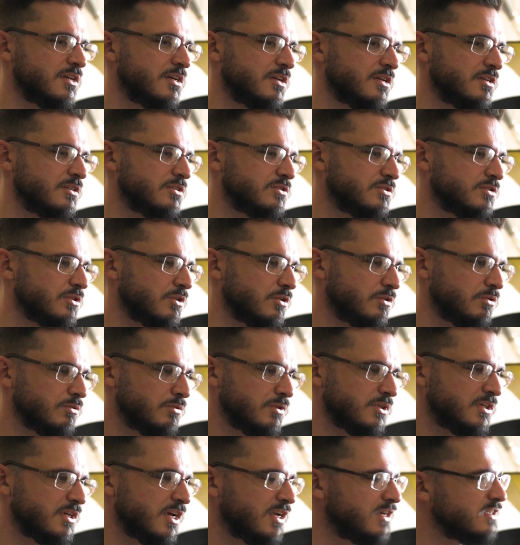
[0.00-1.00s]
So we
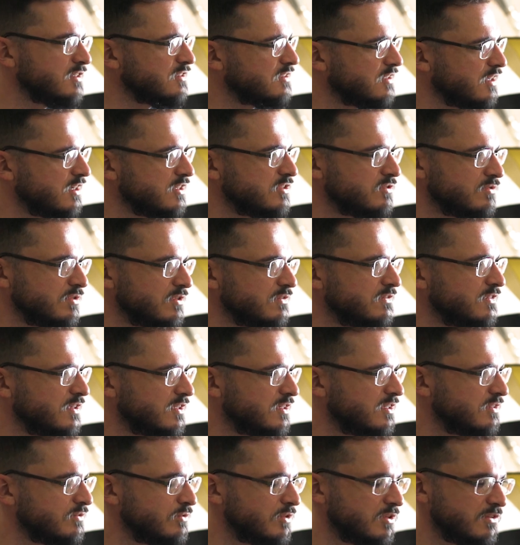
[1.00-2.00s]
get in touch
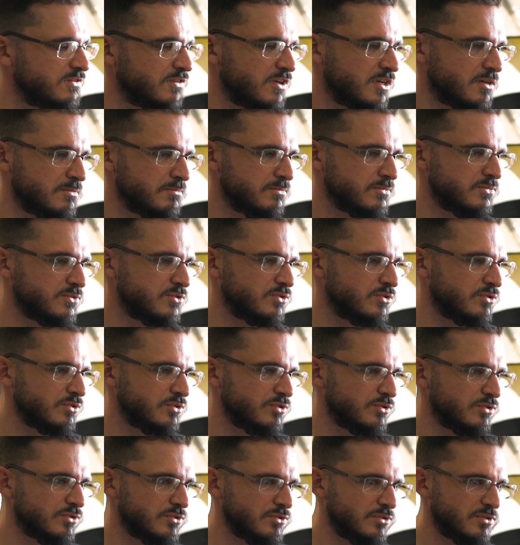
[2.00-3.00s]
with him
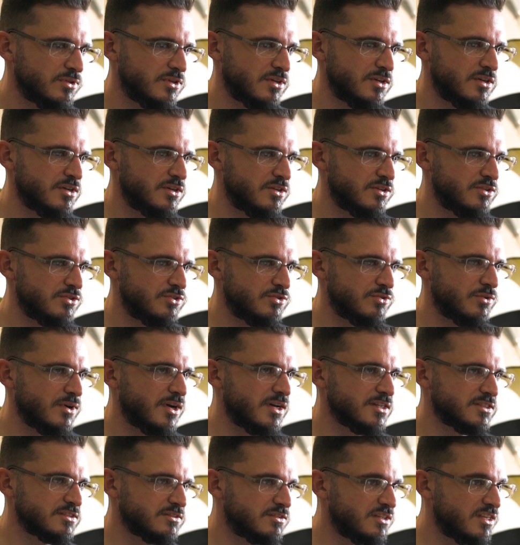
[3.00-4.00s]
to
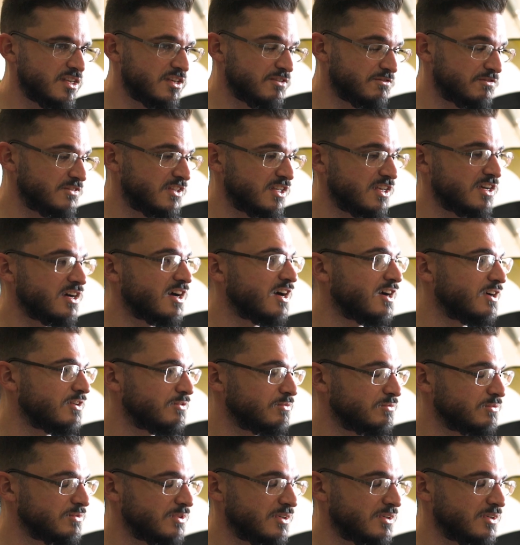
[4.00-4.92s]
ask if they are